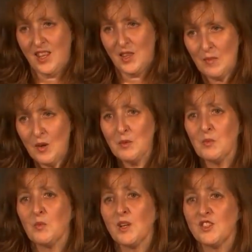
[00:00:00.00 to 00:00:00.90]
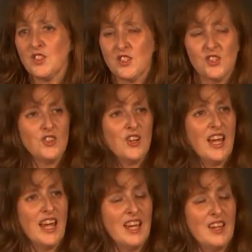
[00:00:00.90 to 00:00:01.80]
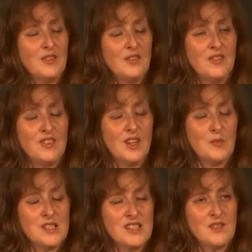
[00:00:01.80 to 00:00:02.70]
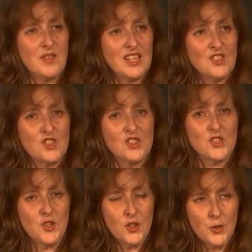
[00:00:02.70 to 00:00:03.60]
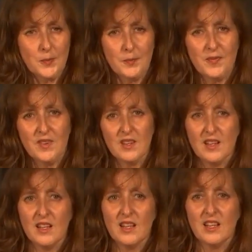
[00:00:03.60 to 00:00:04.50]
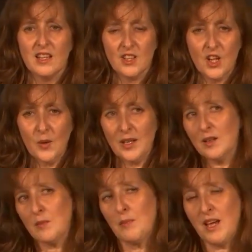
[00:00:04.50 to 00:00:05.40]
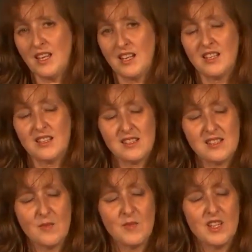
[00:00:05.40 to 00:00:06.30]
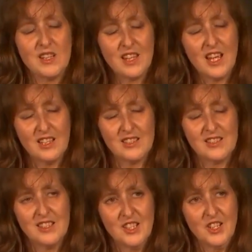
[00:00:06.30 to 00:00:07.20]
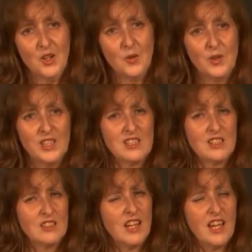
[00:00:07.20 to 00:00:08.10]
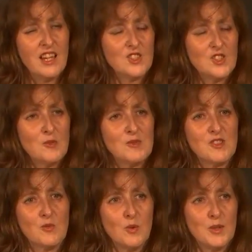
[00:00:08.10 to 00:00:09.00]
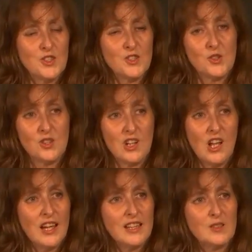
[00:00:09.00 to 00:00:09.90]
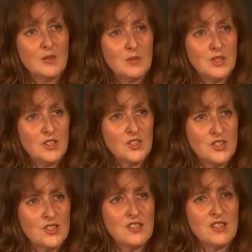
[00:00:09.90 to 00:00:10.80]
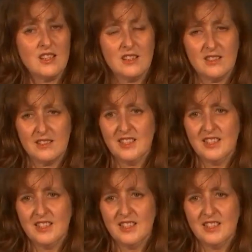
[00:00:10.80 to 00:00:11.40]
At the moment, we do not have a Pacific interest group uh, going, but it is something that we need to look at in terms of what we could do online because uh,